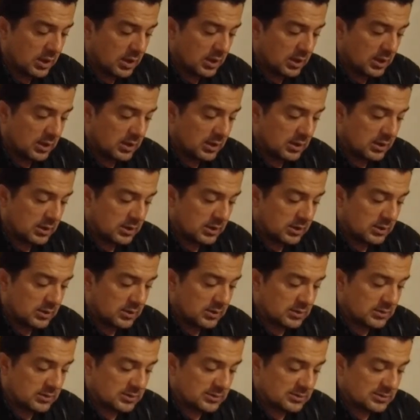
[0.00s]
I
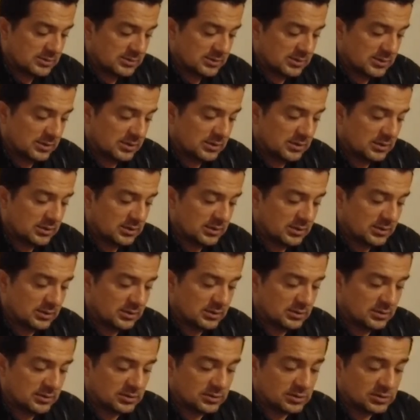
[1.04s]

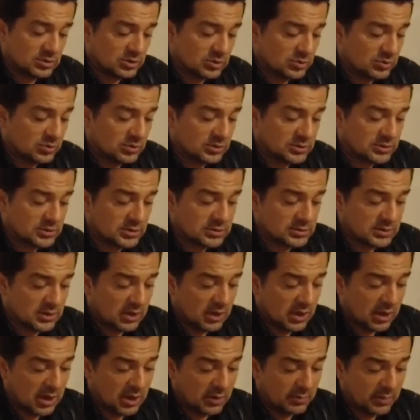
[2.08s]
do this as a
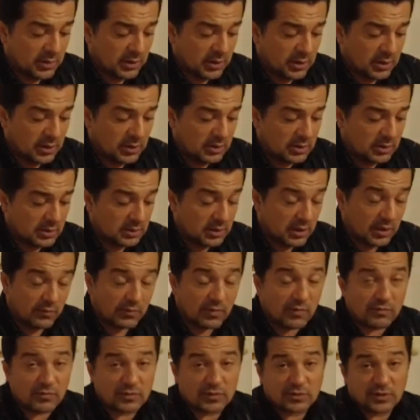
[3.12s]
hobby,
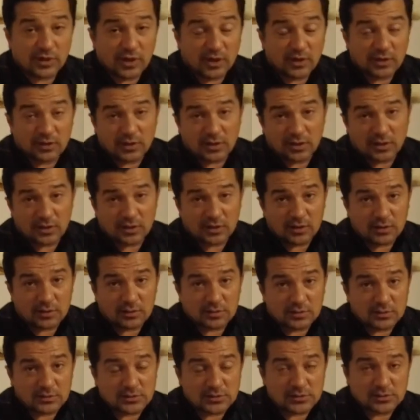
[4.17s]
however lately
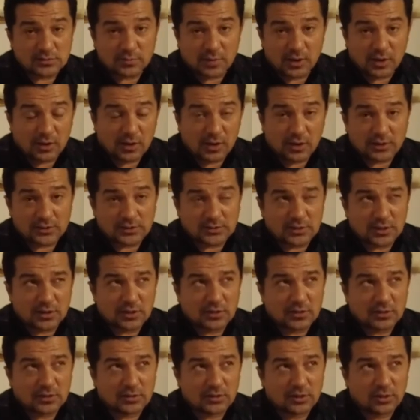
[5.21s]
this is my
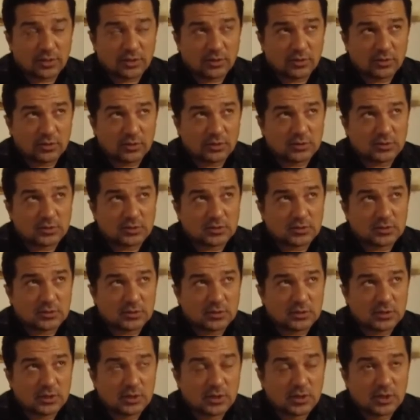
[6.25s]
second, third,
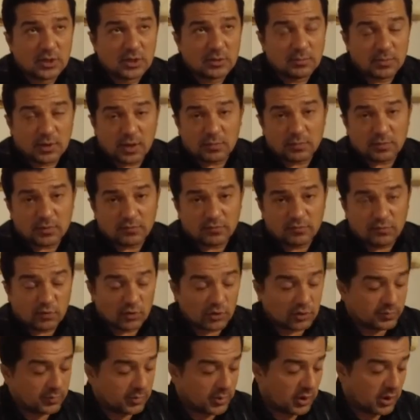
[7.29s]
maybe the
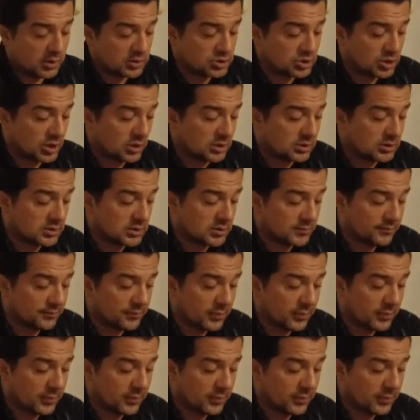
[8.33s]
fourth project.